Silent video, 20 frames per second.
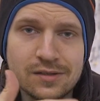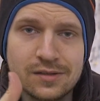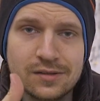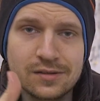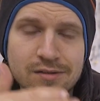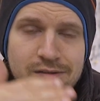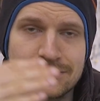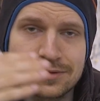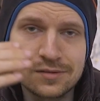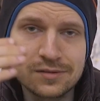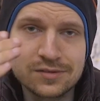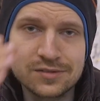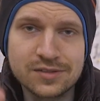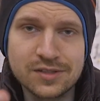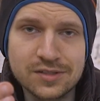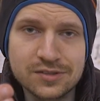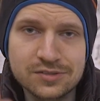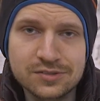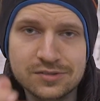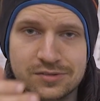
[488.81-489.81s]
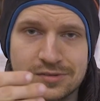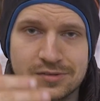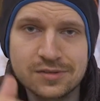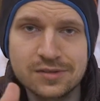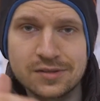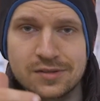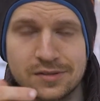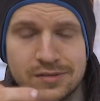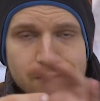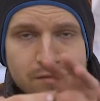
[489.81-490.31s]
the sensor
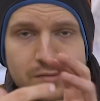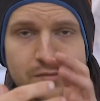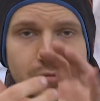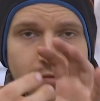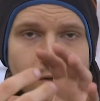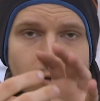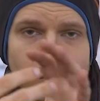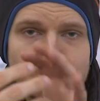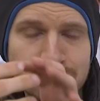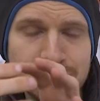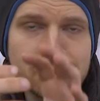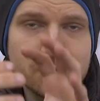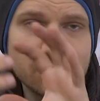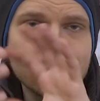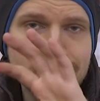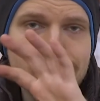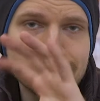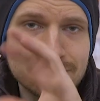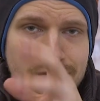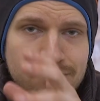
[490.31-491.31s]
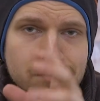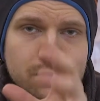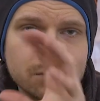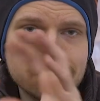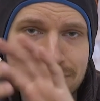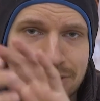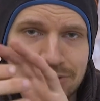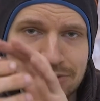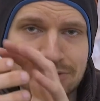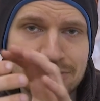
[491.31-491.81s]
and the opening where you
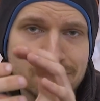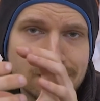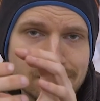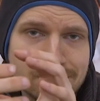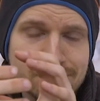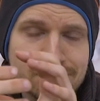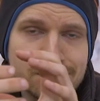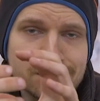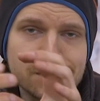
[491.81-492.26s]
mount the lens,